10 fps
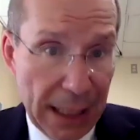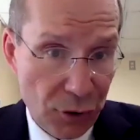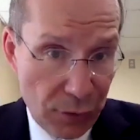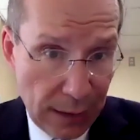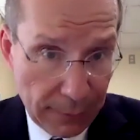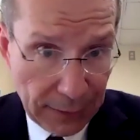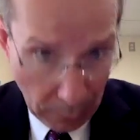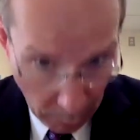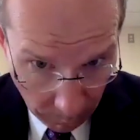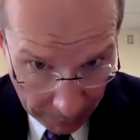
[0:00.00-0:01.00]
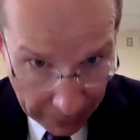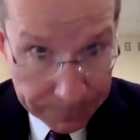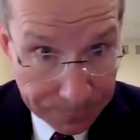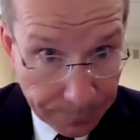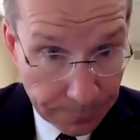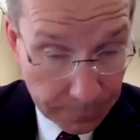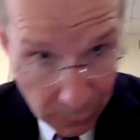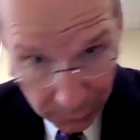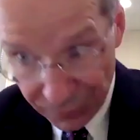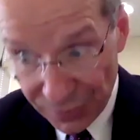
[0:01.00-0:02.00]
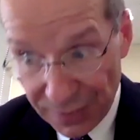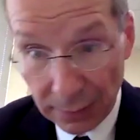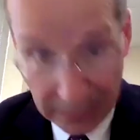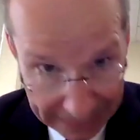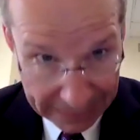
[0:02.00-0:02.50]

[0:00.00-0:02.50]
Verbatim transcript: history of glaucoma, you can still get